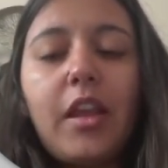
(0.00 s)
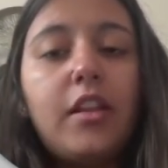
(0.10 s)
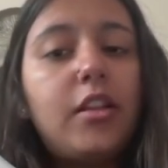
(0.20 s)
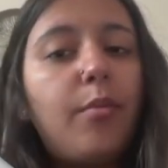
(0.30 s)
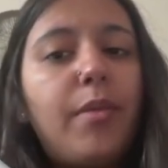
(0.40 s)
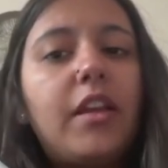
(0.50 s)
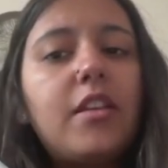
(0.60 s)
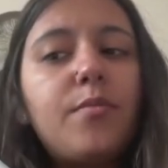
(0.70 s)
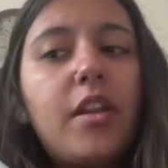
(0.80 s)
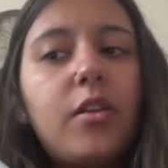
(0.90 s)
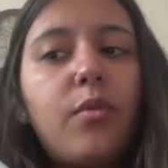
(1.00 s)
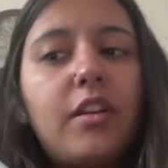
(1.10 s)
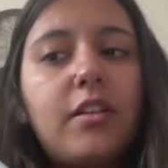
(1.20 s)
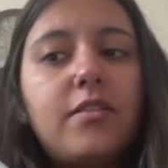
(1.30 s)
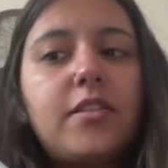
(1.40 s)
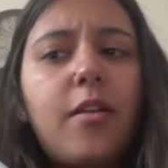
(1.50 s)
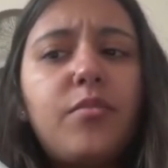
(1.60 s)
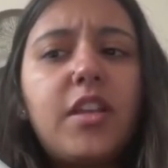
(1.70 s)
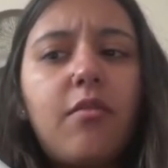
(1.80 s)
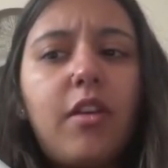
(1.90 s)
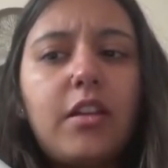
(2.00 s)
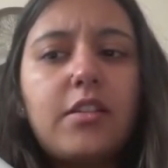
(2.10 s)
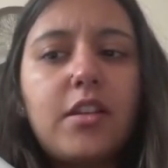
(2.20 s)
The biggest benefit is time savings.